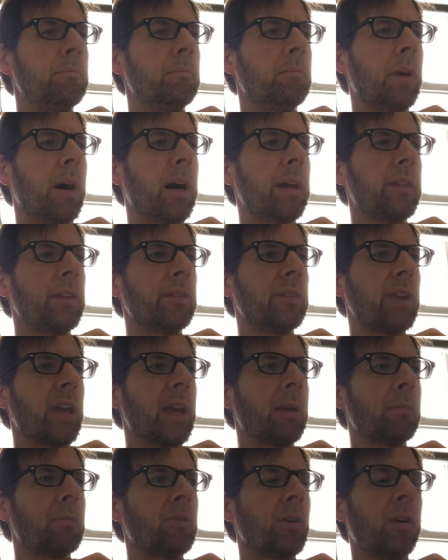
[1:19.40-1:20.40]
the
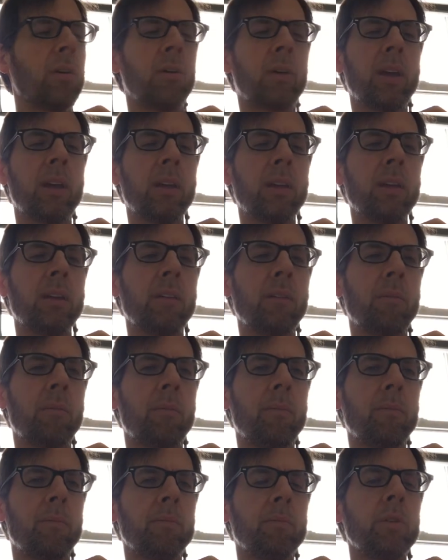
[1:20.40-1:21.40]
same token,
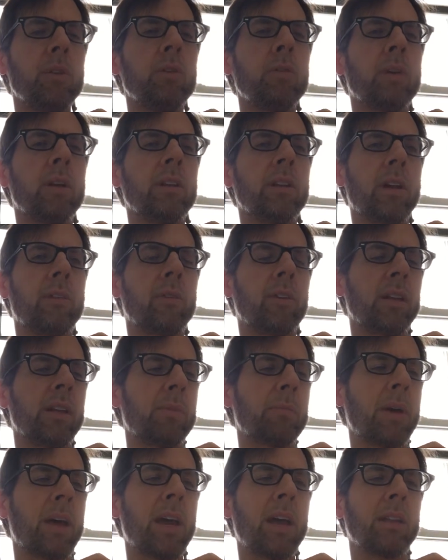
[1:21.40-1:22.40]
you can
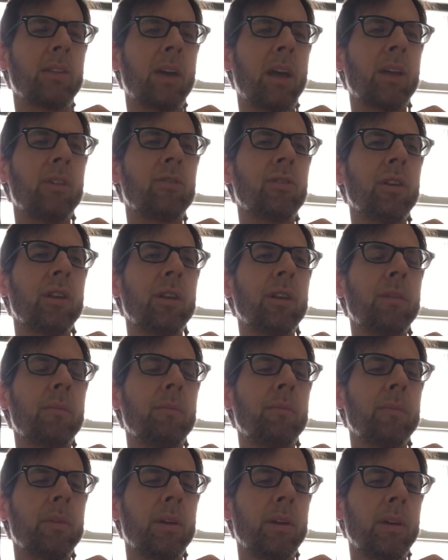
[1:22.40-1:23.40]
definitely pay attention